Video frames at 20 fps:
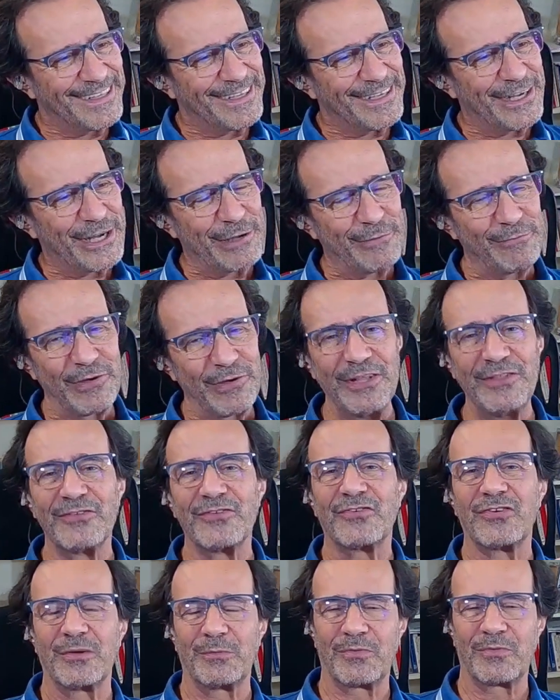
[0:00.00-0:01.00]

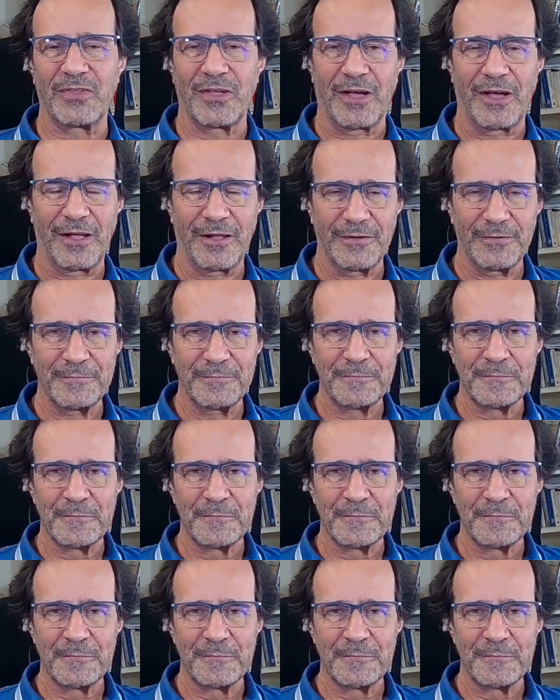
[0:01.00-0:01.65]
leadership style,